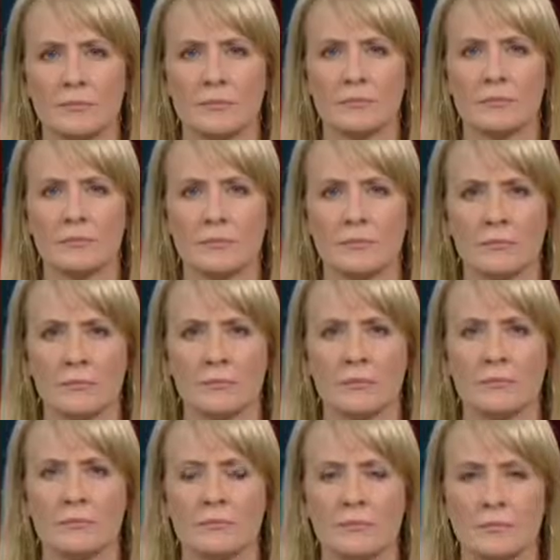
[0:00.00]

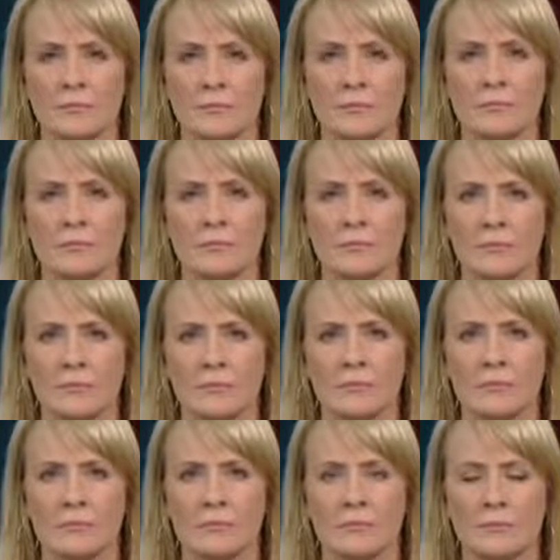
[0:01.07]

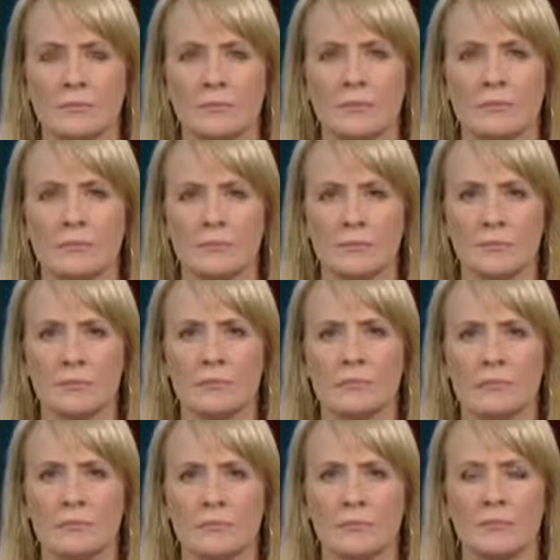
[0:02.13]

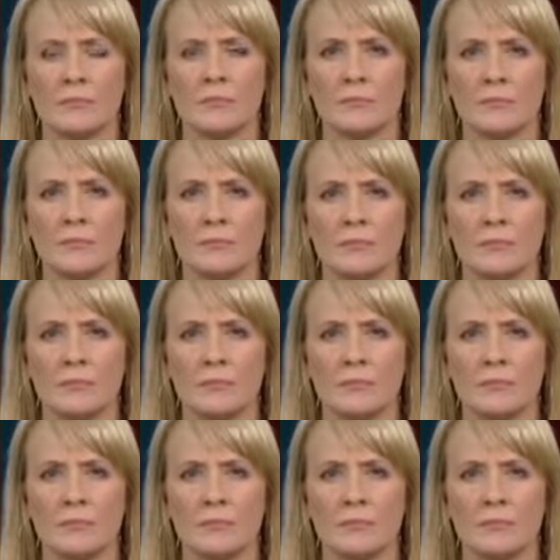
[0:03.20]
This person isn't speaking.